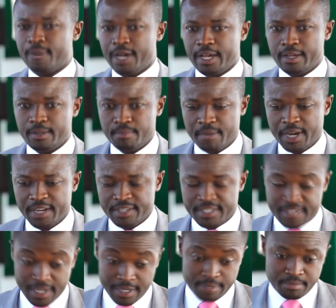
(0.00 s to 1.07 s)
my
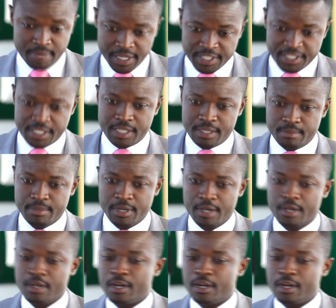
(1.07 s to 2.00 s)
understanding, my team